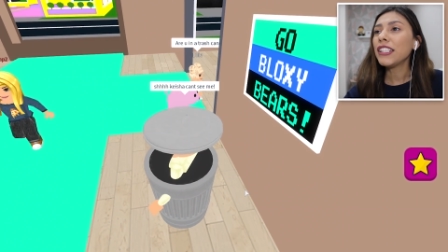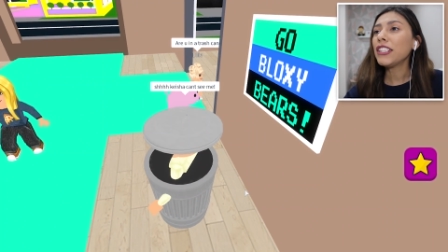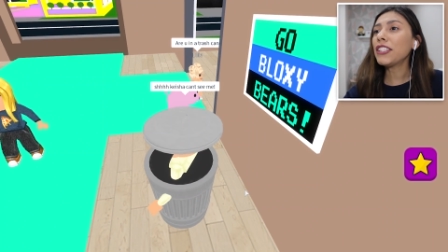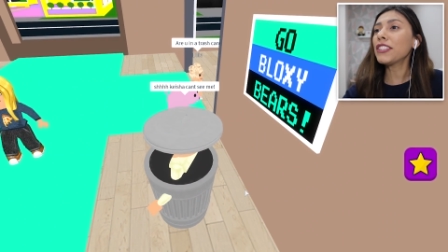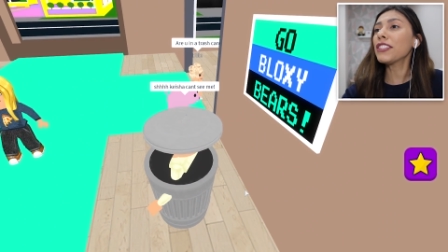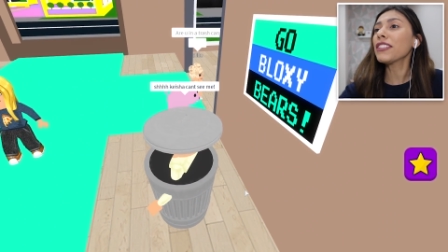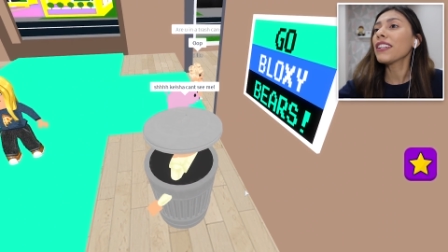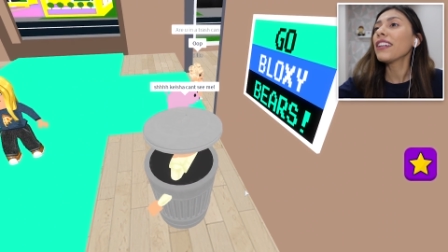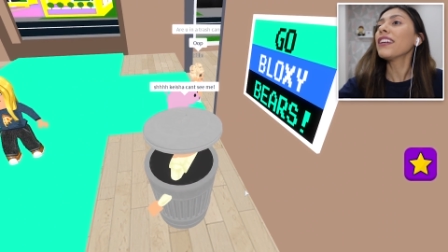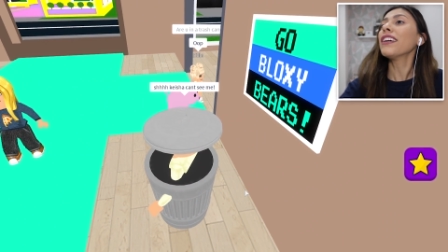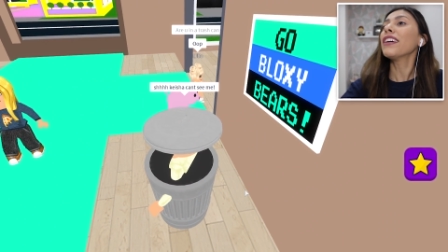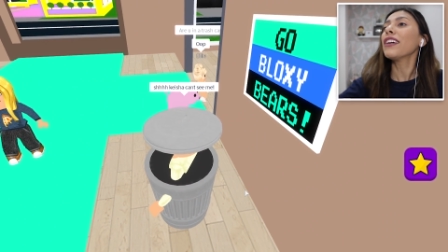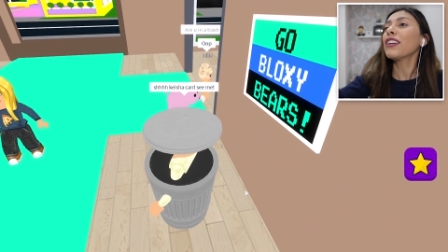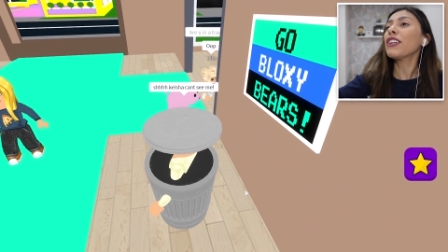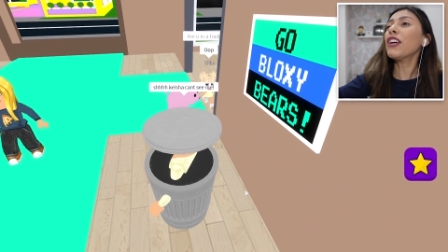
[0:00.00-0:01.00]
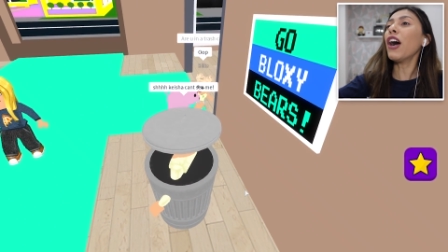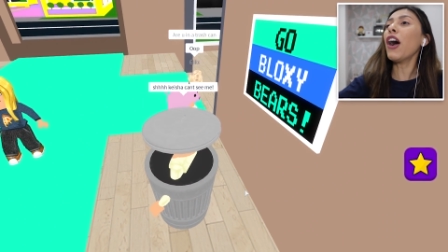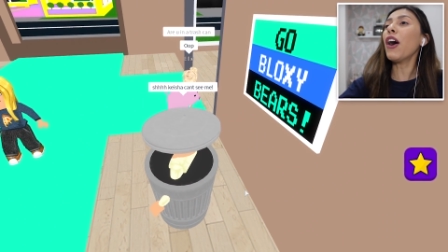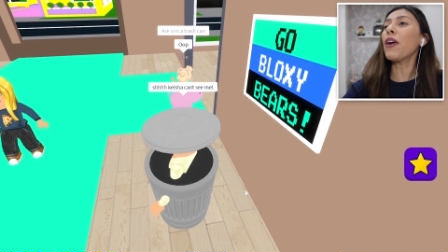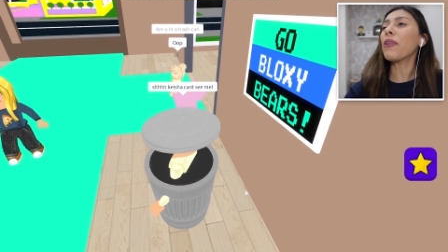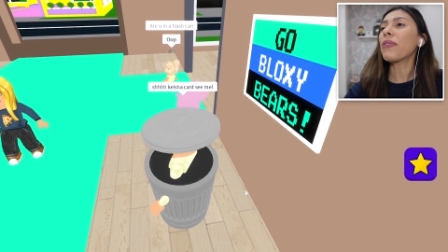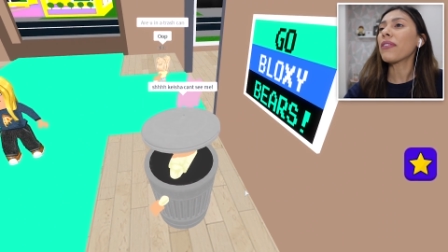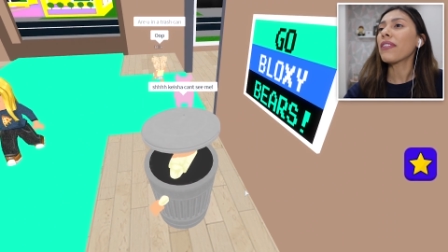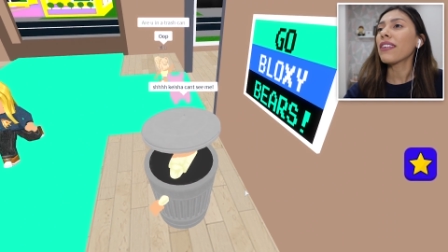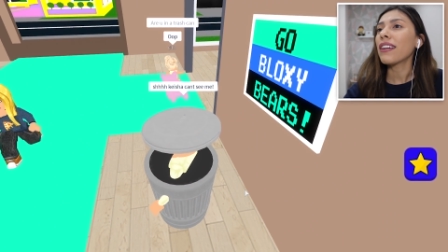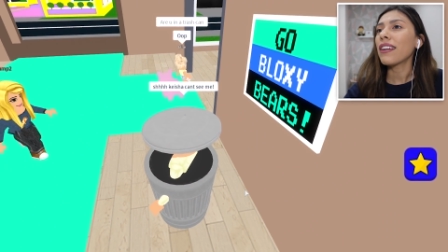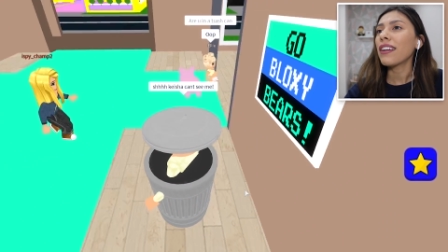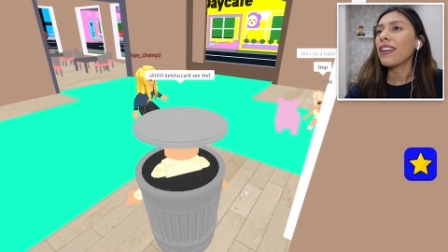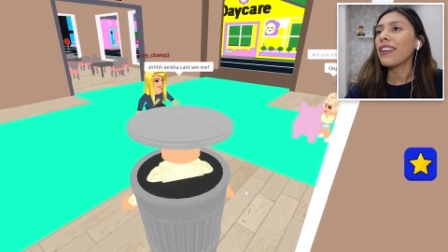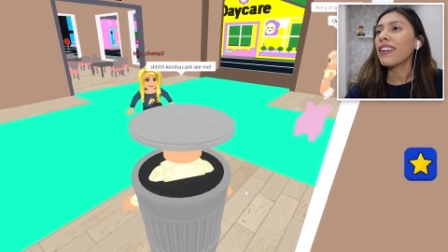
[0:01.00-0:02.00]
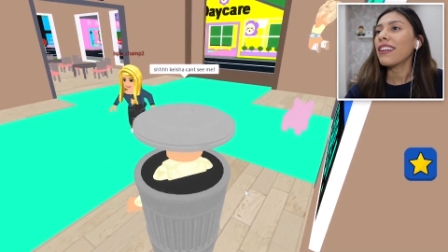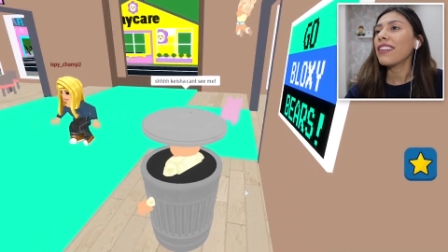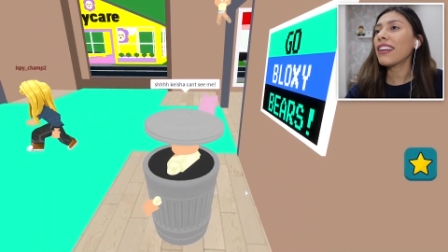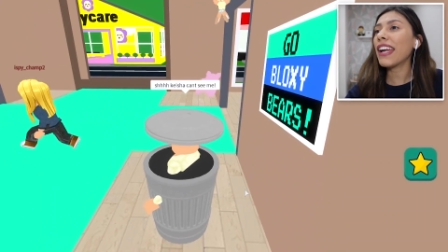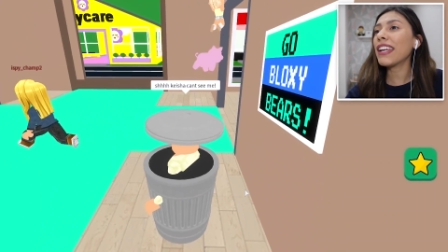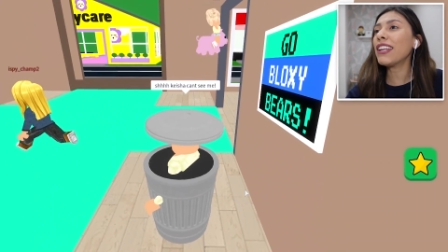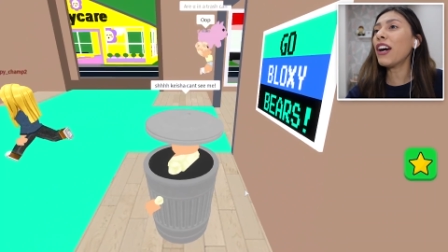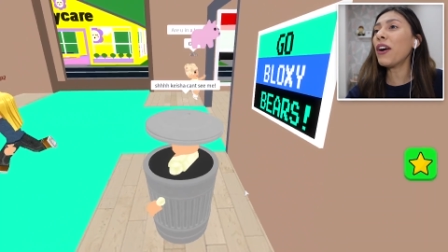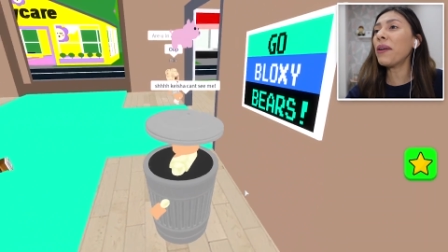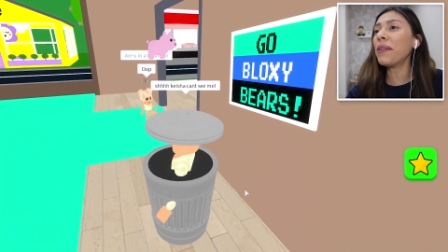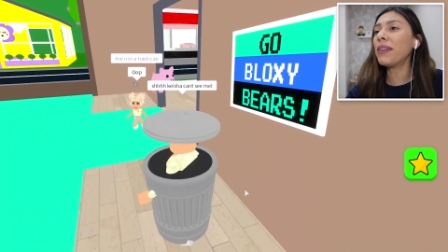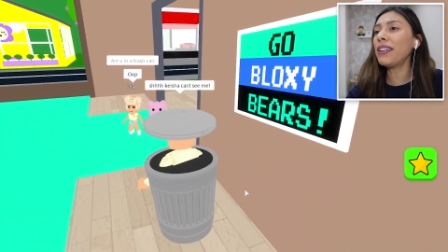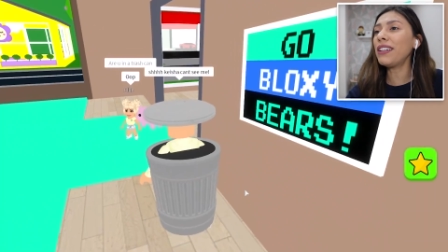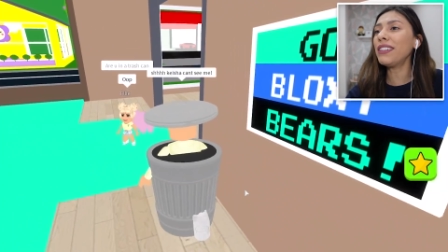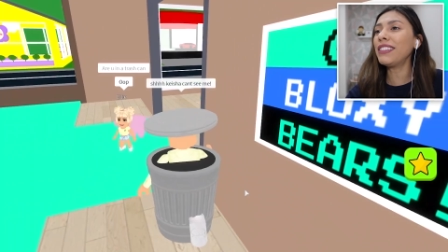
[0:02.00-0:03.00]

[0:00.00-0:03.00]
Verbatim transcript: Just go. Okay, go, go,